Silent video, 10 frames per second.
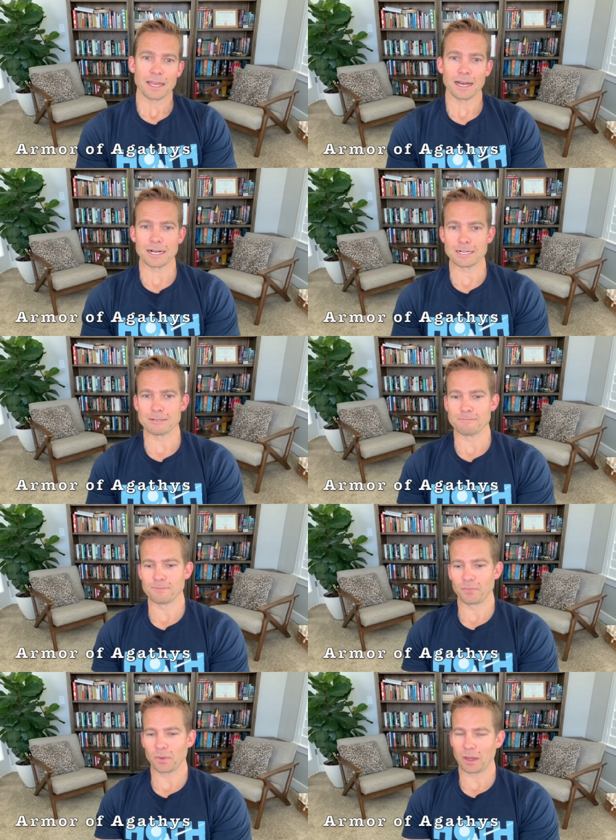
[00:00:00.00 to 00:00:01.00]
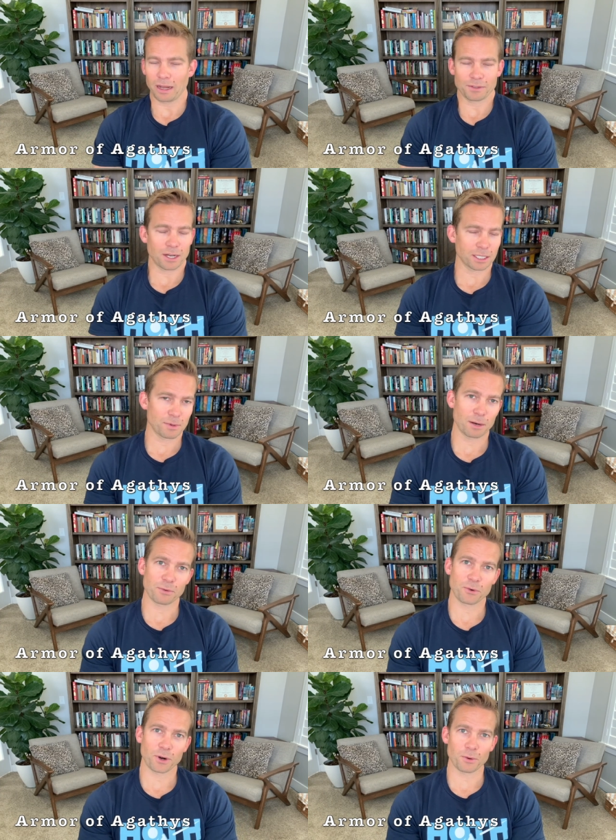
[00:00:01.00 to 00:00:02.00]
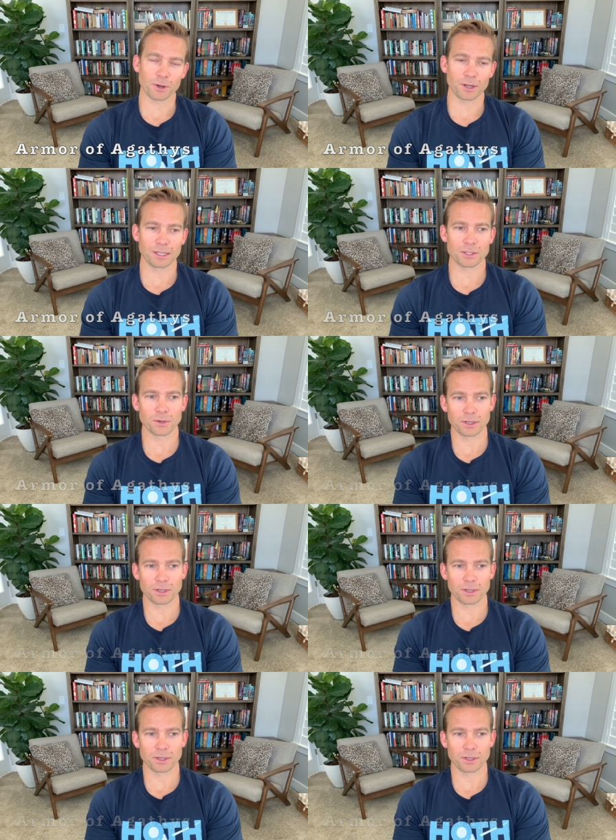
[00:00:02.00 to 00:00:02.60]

I've talked about it before. I won't get into it.